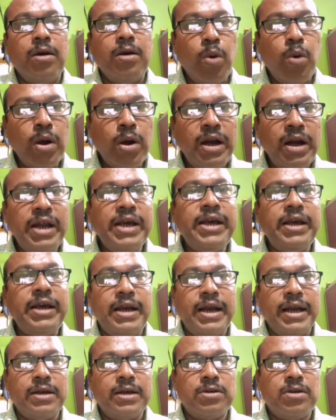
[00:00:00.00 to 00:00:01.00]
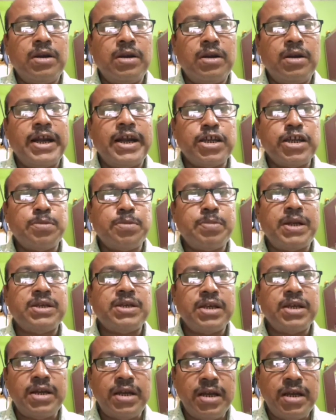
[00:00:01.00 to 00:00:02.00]
only electron that is
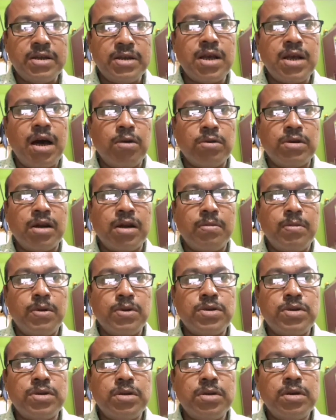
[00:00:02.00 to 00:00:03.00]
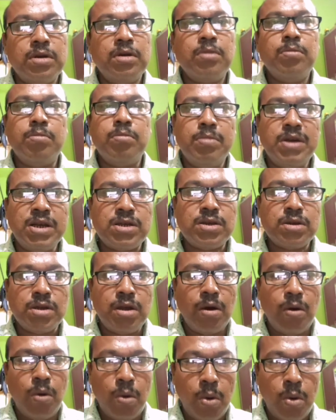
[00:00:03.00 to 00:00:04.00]
present its outermost, means
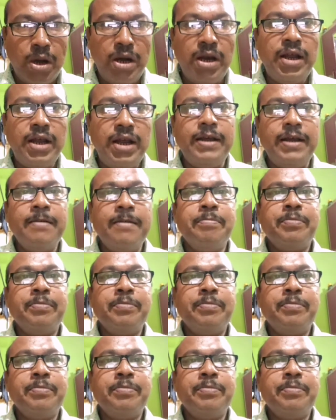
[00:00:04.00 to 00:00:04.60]
the only